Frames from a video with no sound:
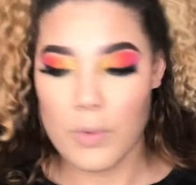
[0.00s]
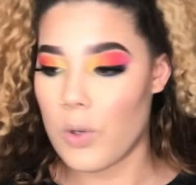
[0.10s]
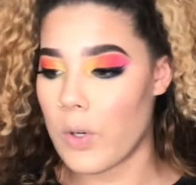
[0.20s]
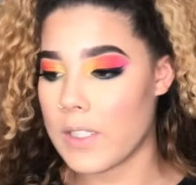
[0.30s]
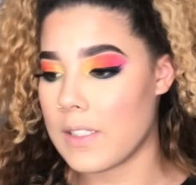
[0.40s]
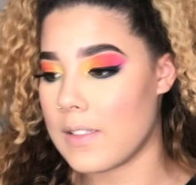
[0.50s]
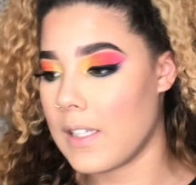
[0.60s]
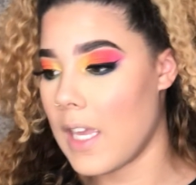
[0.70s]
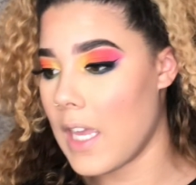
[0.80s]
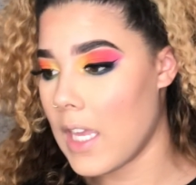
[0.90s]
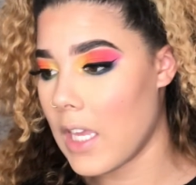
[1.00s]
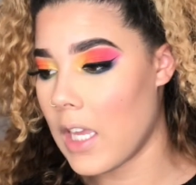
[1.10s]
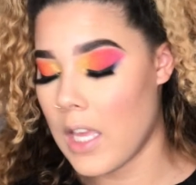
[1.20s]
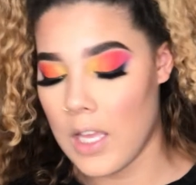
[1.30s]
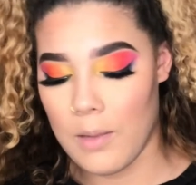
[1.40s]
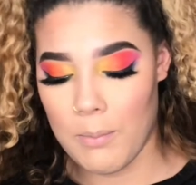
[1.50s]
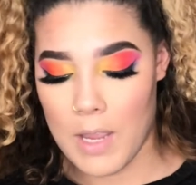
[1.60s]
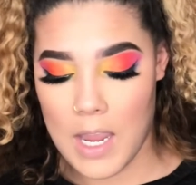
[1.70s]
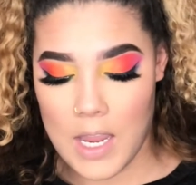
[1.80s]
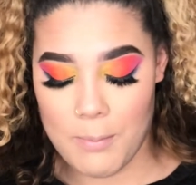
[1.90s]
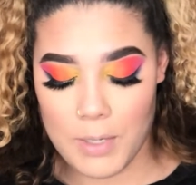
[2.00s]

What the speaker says: going to take my